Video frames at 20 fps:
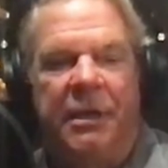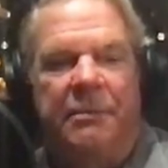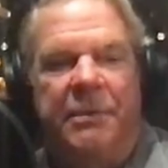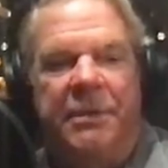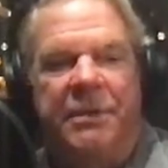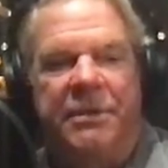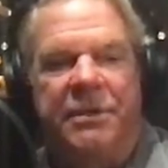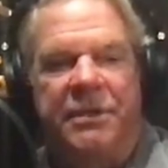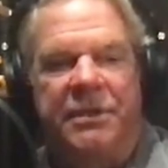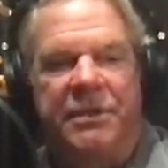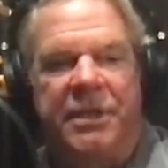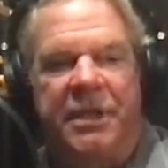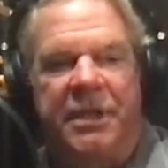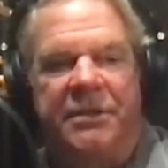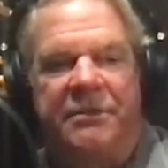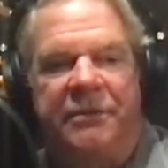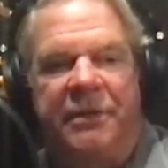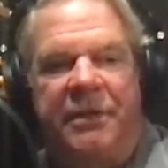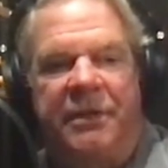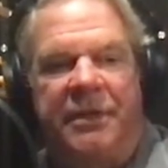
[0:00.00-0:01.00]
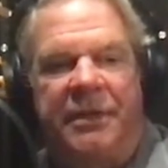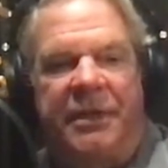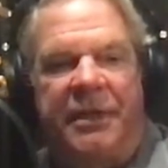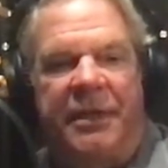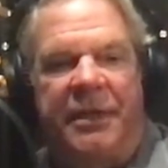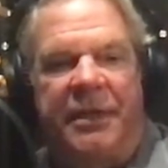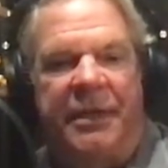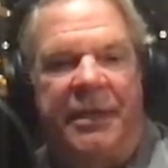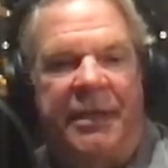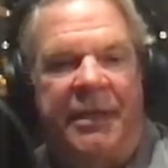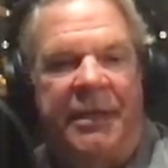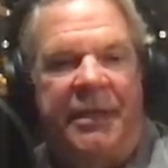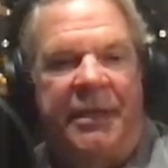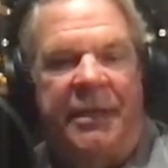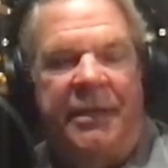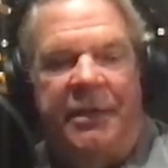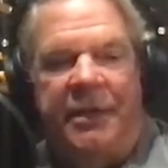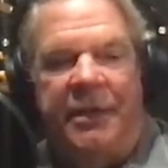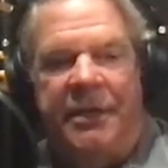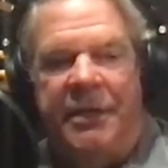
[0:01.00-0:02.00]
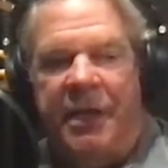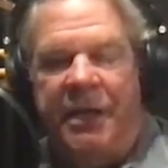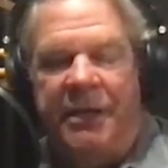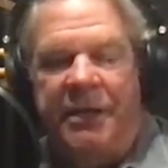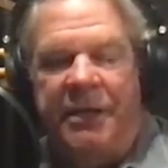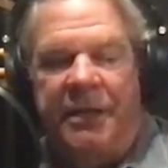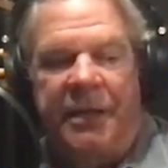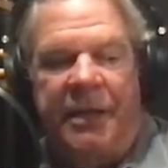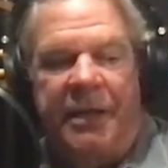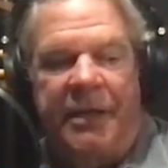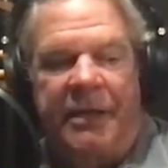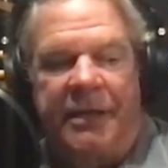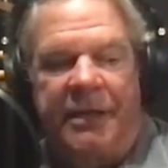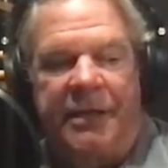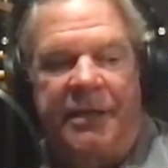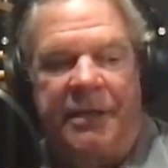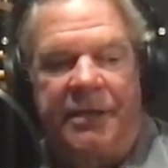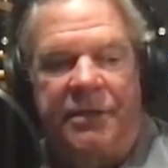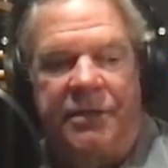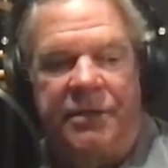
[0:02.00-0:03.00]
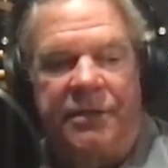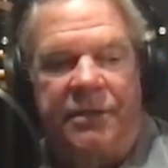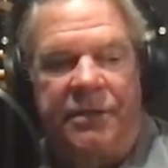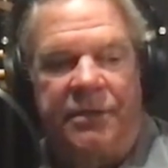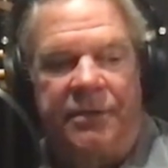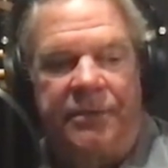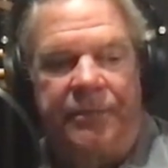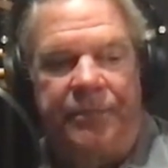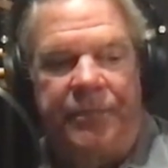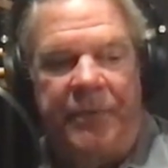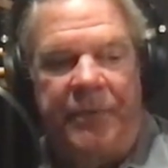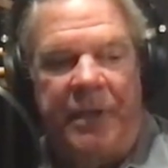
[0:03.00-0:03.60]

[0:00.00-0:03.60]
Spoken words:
be successful. And you talk to a lot of kids who